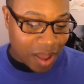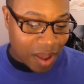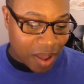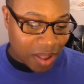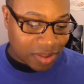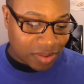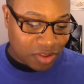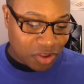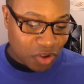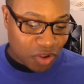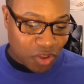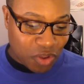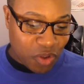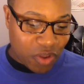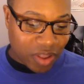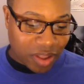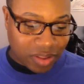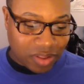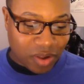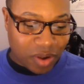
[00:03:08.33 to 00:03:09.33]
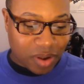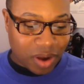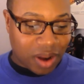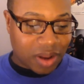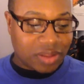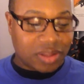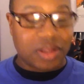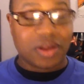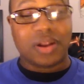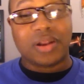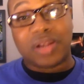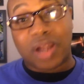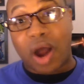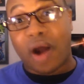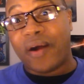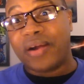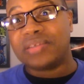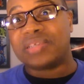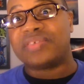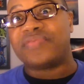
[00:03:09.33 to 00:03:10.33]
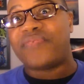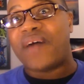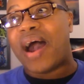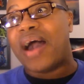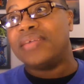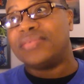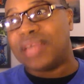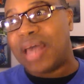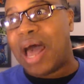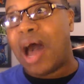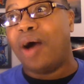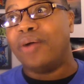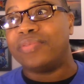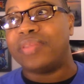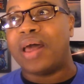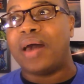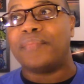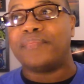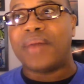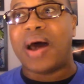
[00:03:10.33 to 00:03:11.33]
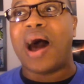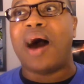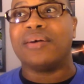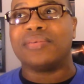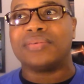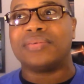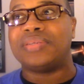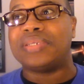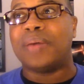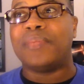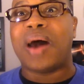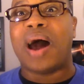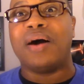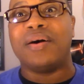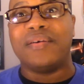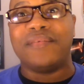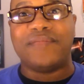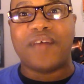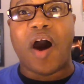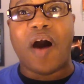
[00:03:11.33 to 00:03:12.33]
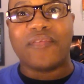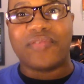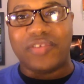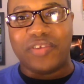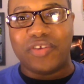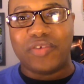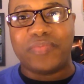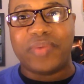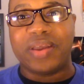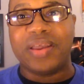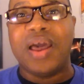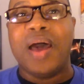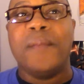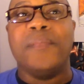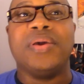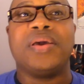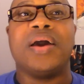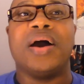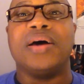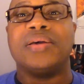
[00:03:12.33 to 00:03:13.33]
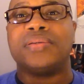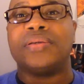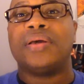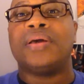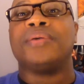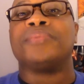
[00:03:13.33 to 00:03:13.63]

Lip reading: Until Lawrence finds out that Miles is somehow involved a little bit, because